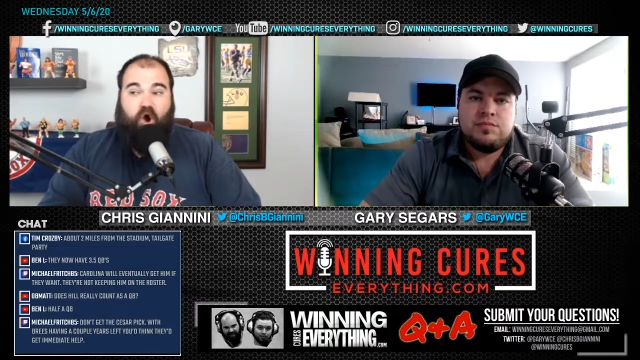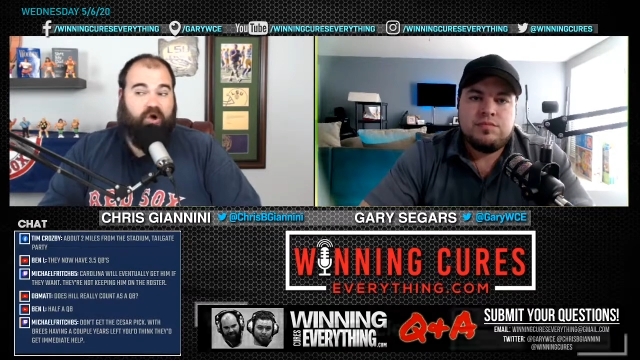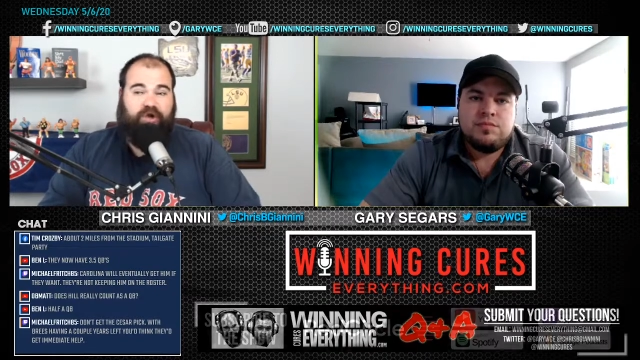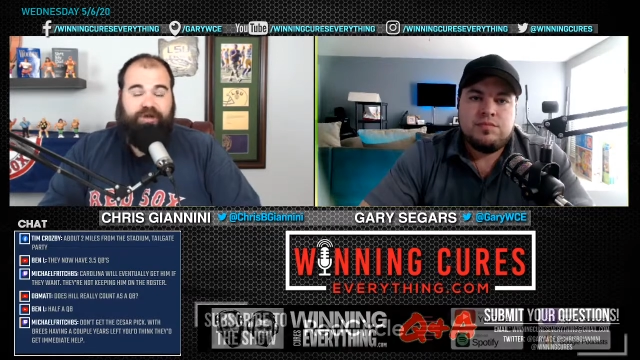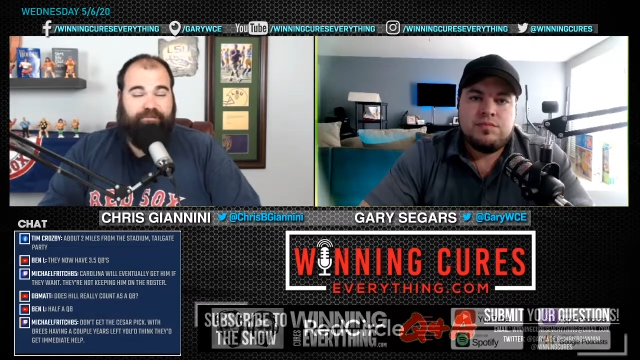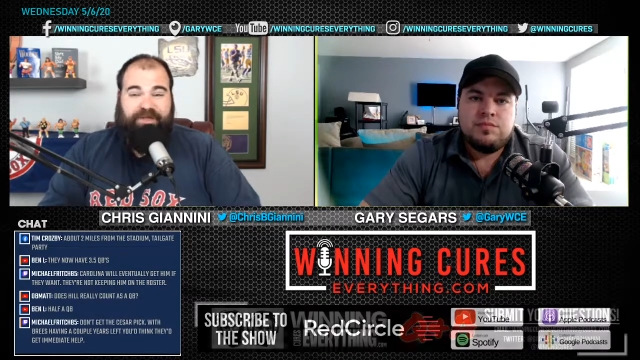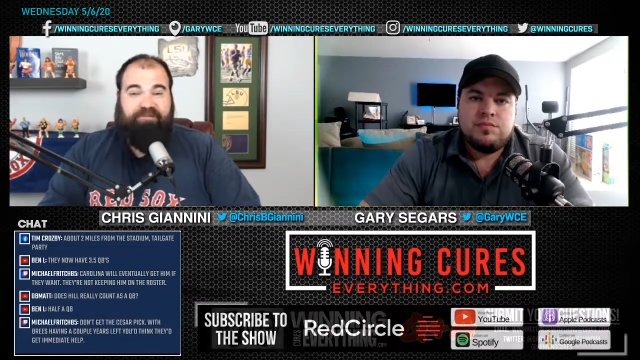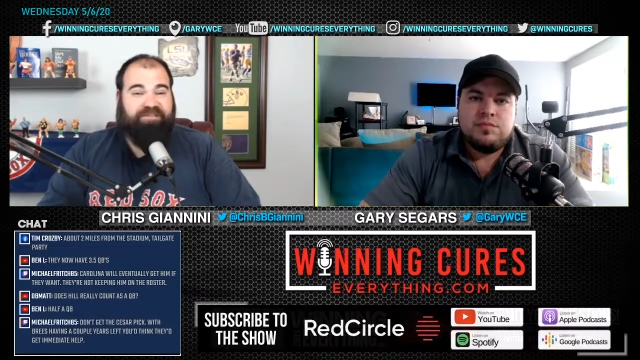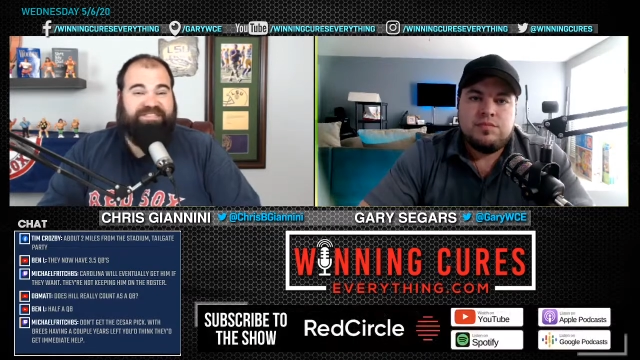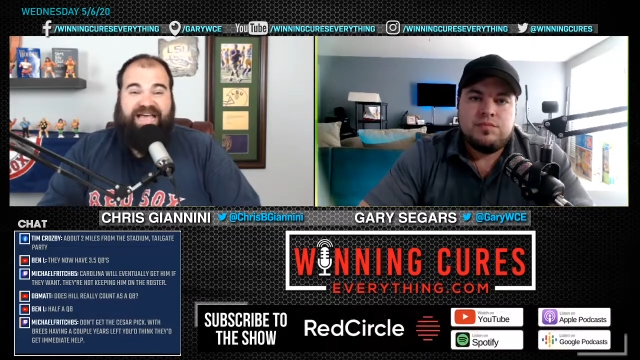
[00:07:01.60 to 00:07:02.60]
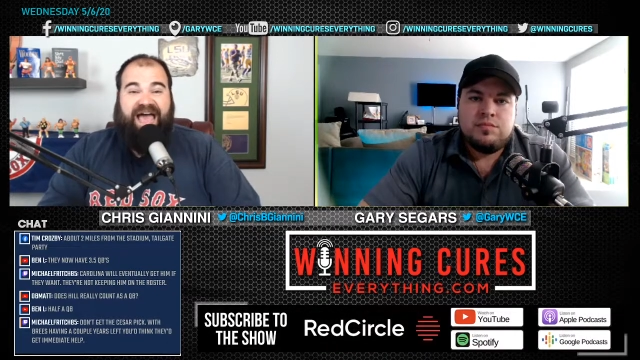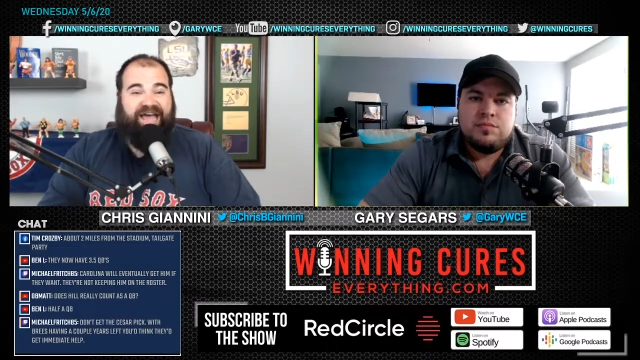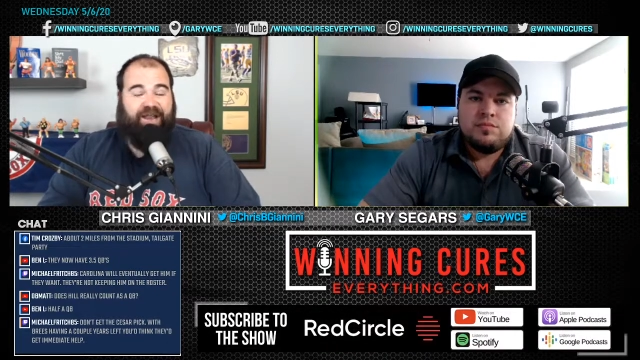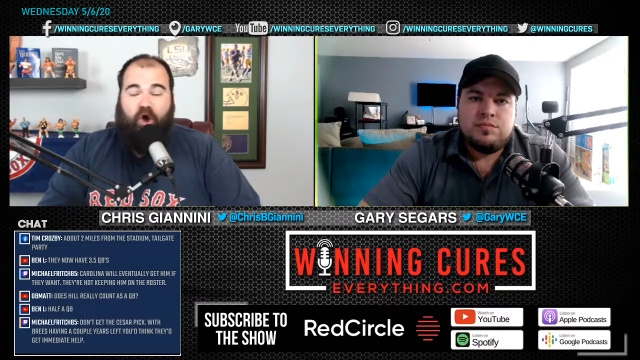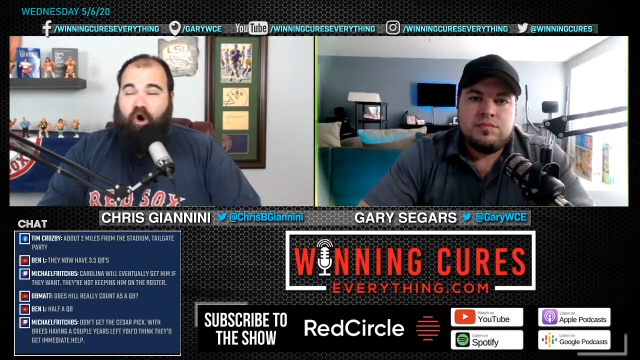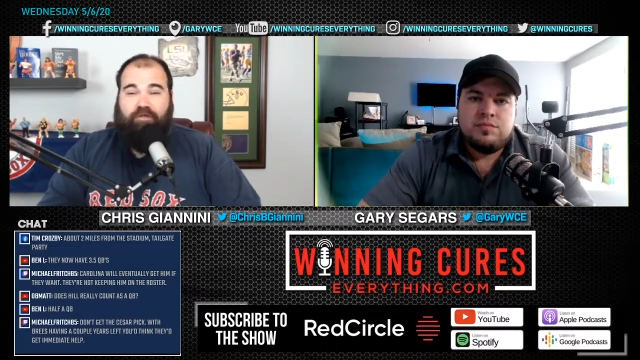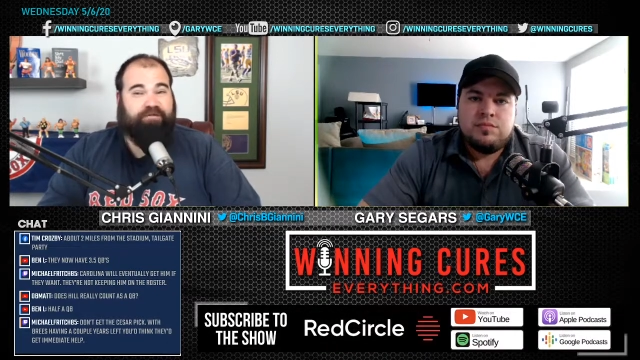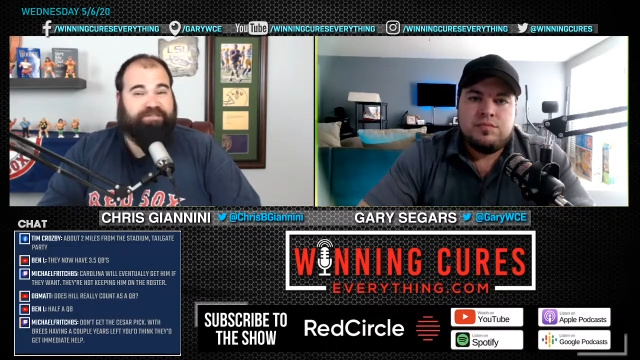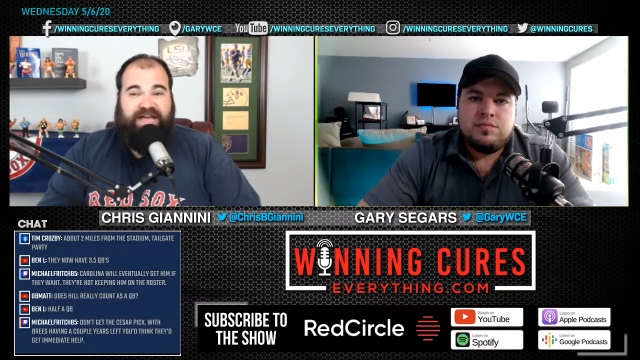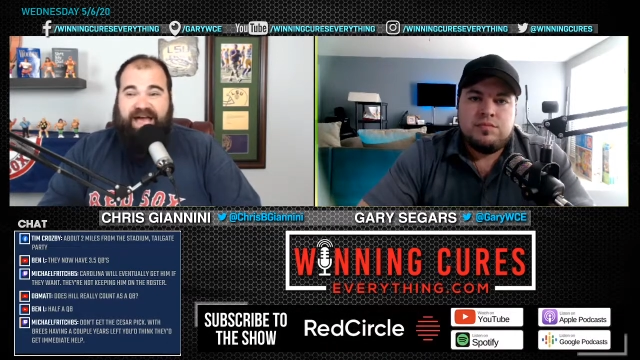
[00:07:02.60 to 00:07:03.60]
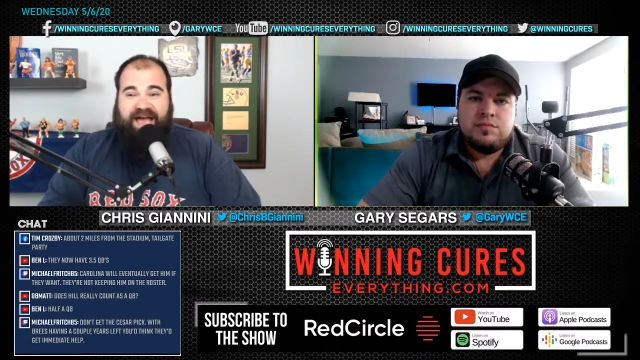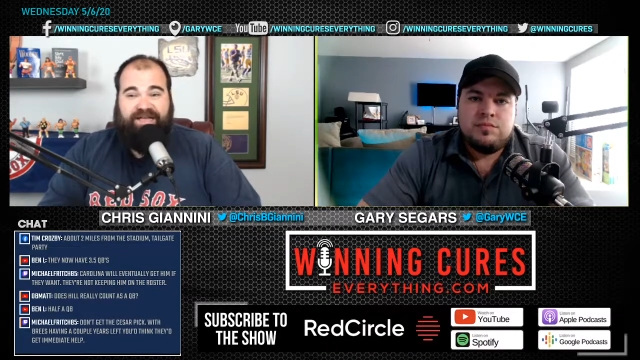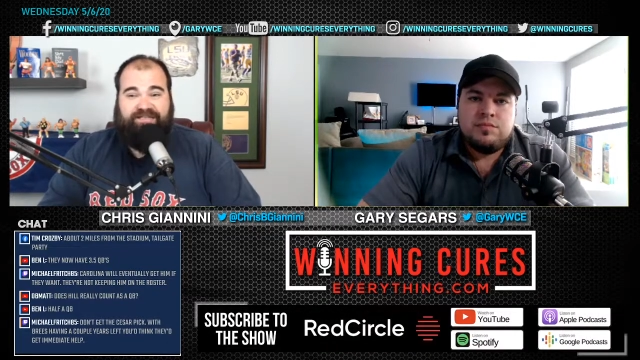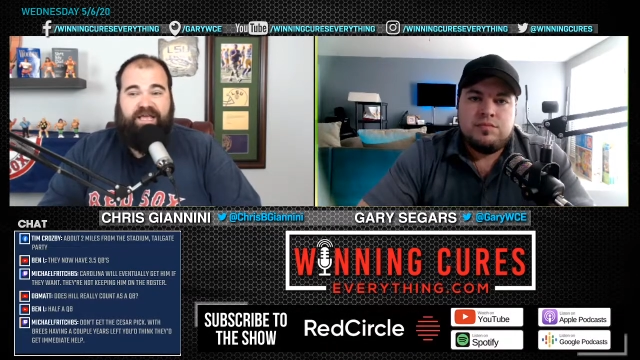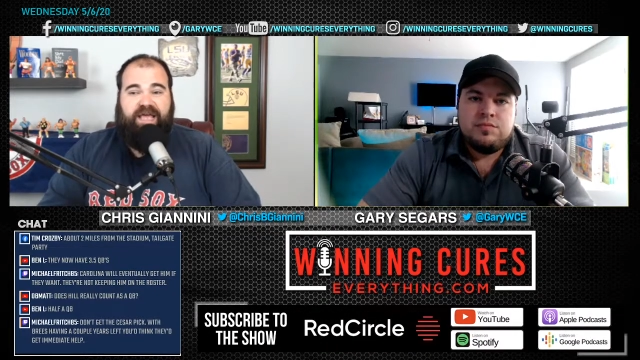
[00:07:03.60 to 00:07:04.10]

Speaker 1: aren't going to be able to sign all those guys.